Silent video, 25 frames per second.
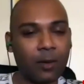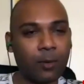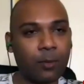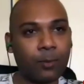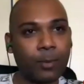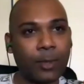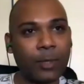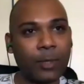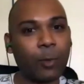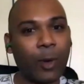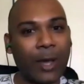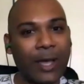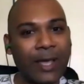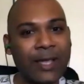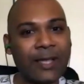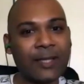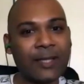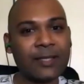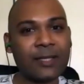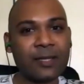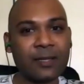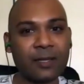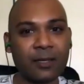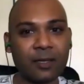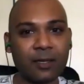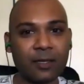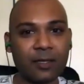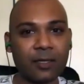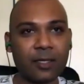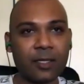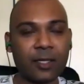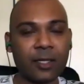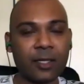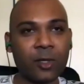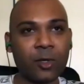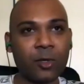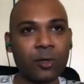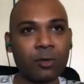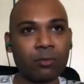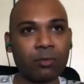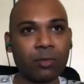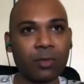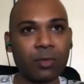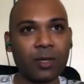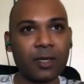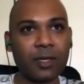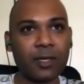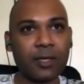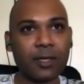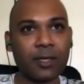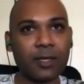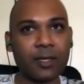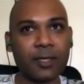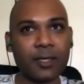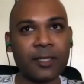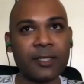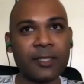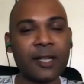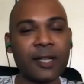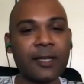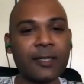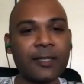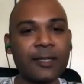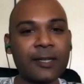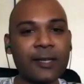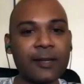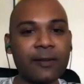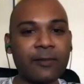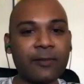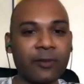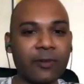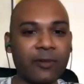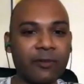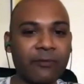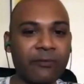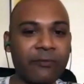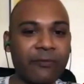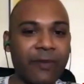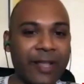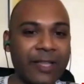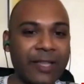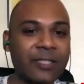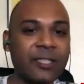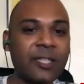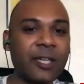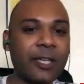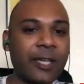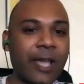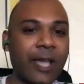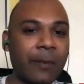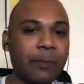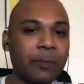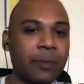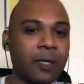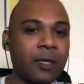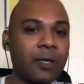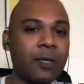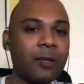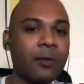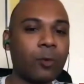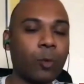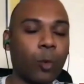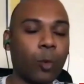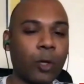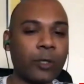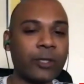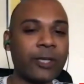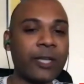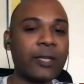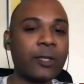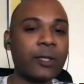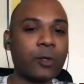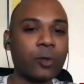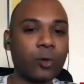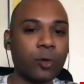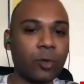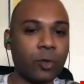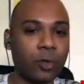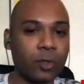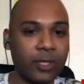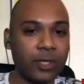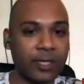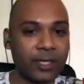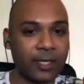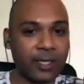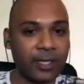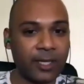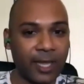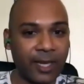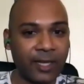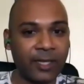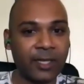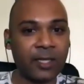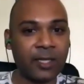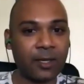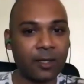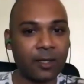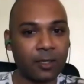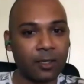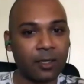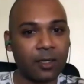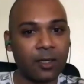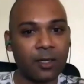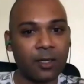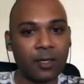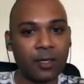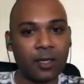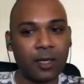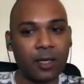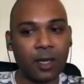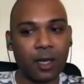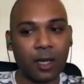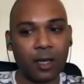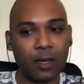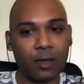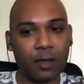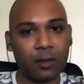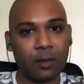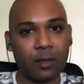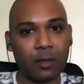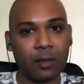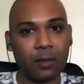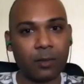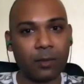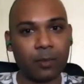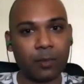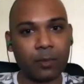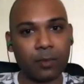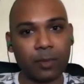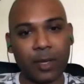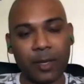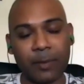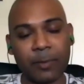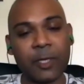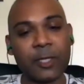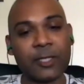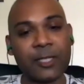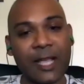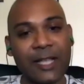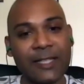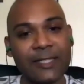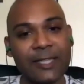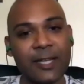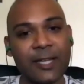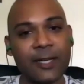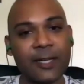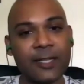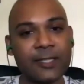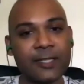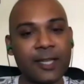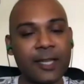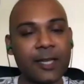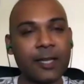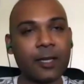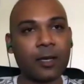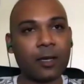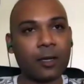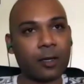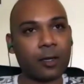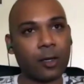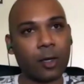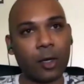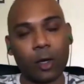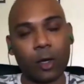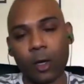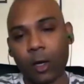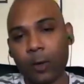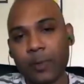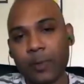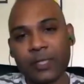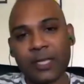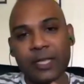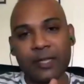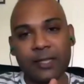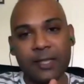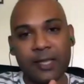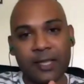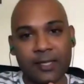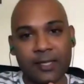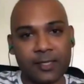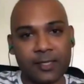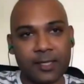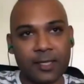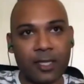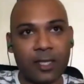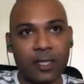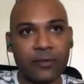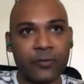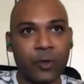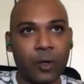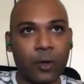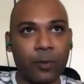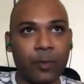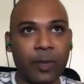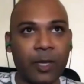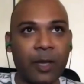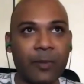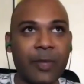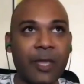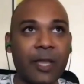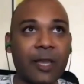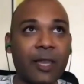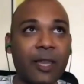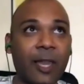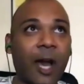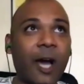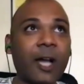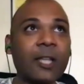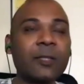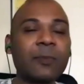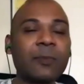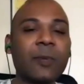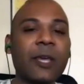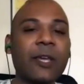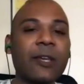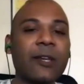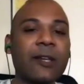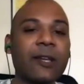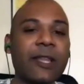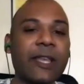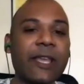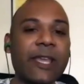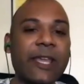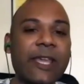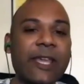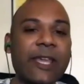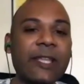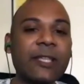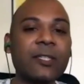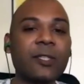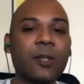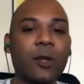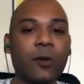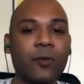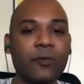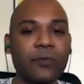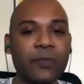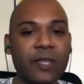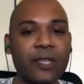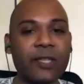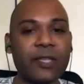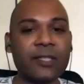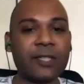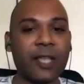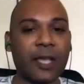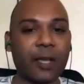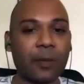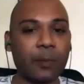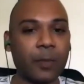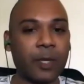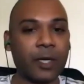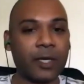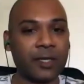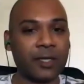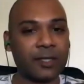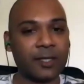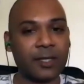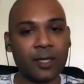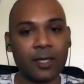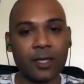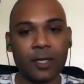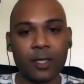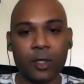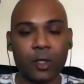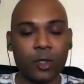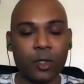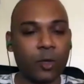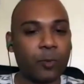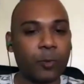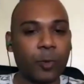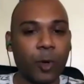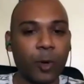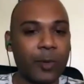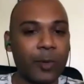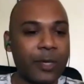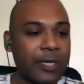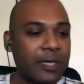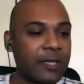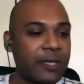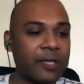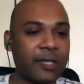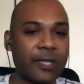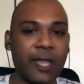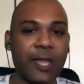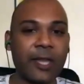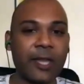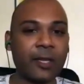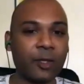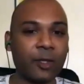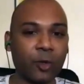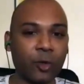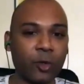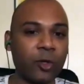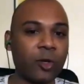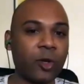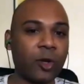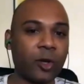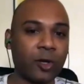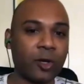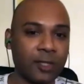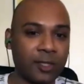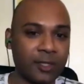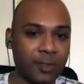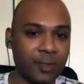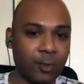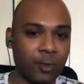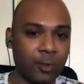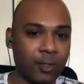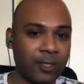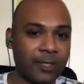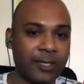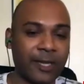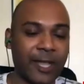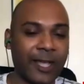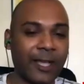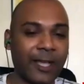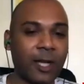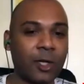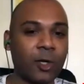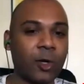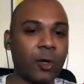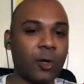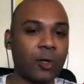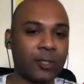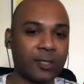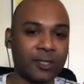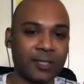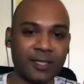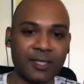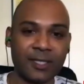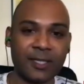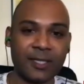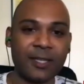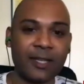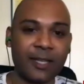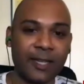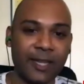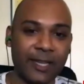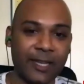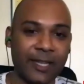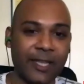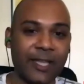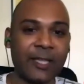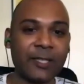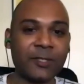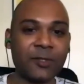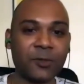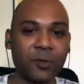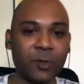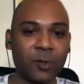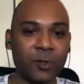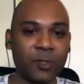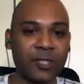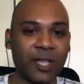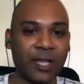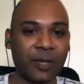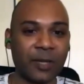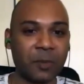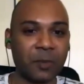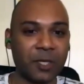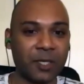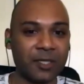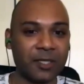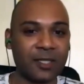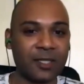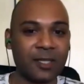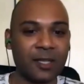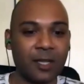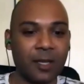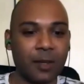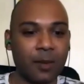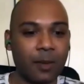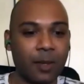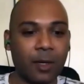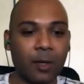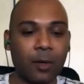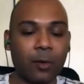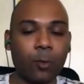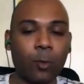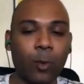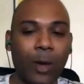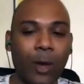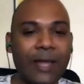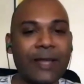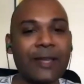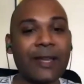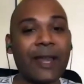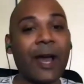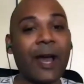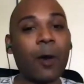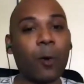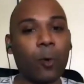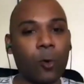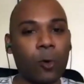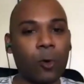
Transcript: But why has it, resulted in venture capital wanting to get here? Because as I understand, obviously, if you're becoming a large player in each of these segments, you can probably create unicorns or decacorns, each of those segments. But why now?